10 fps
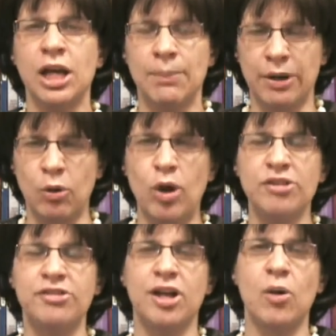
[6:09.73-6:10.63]
but
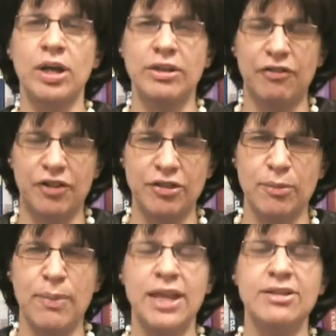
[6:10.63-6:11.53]
also in the
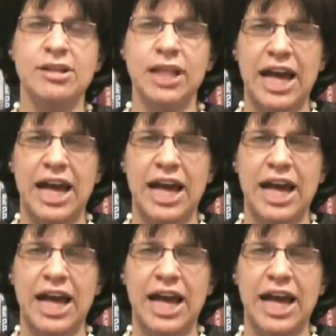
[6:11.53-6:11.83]
fundamental